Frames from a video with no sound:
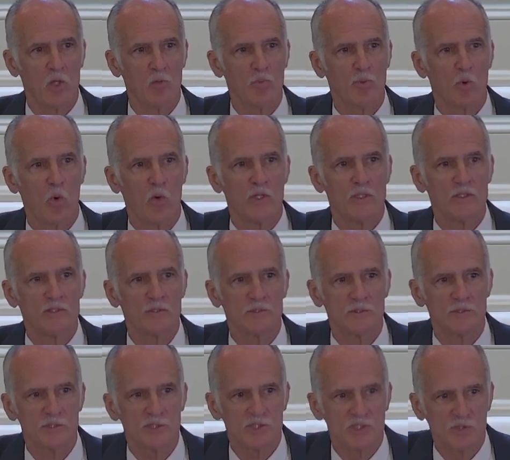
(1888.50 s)
hollow point
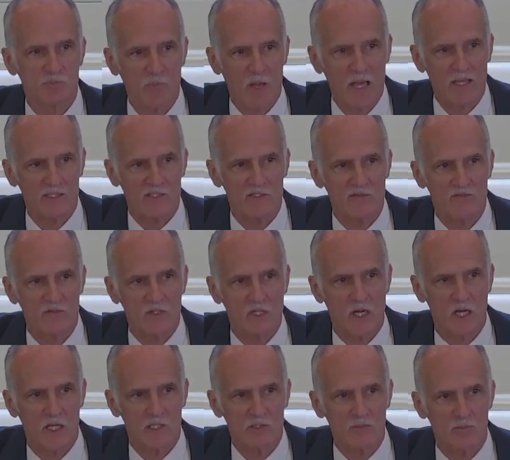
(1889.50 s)
spikes
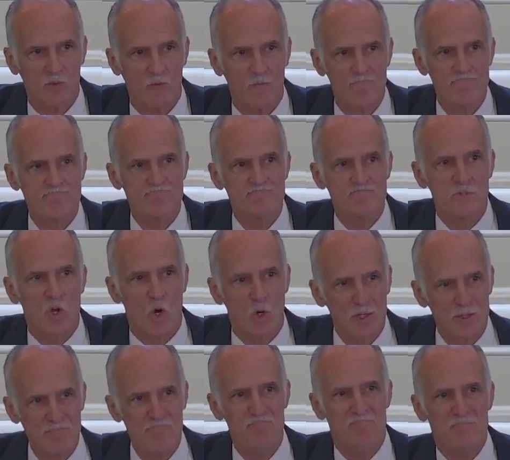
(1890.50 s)
of the gospel
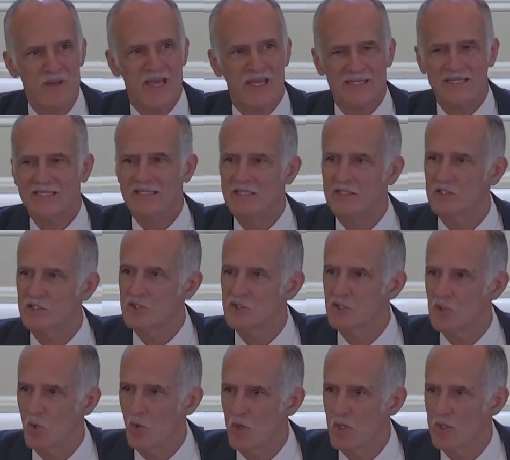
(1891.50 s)
are embedded in
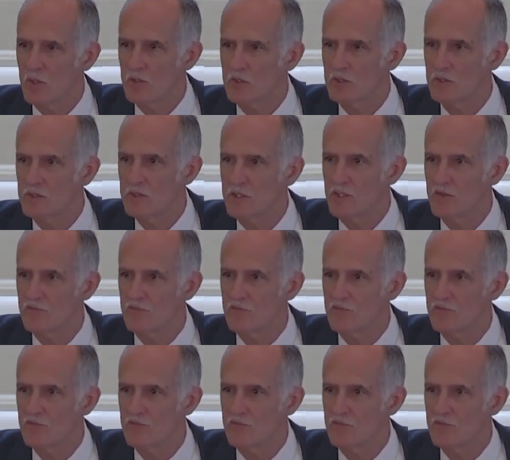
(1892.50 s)
the soil